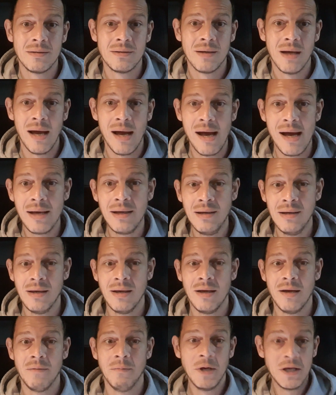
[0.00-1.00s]
Hey,
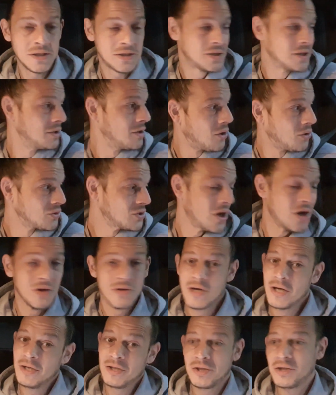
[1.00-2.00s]
Mr. knows all
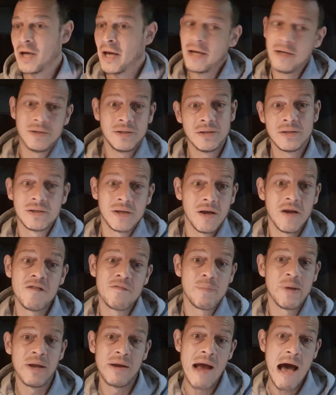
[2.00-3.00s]
the exchanges that have
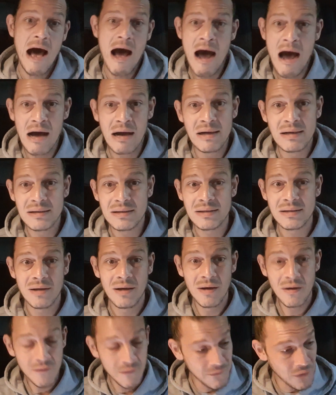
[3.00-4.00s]
been hacked.
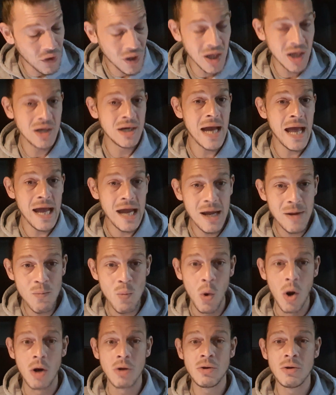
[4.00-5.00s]
Fucking name
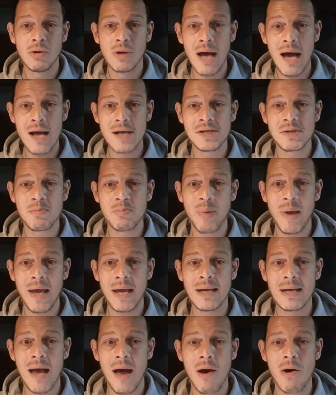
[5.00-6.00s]
one that hasn't
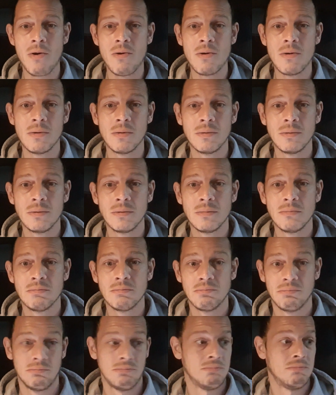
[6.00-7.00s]
paid out
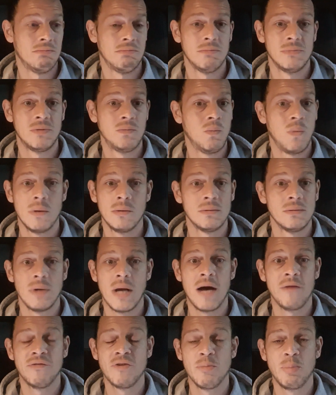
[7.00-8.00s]

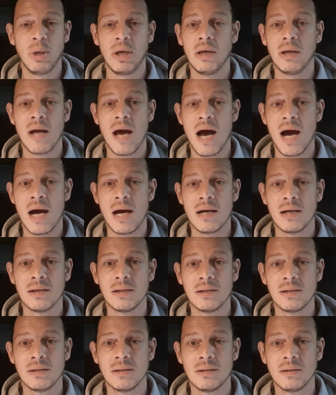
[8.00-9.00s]
after being
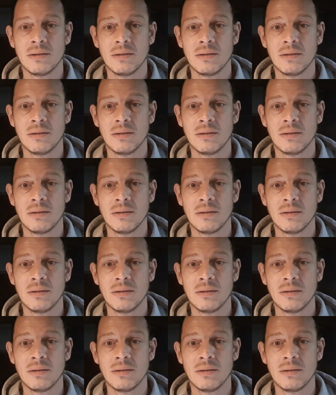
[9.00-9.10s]
hacked.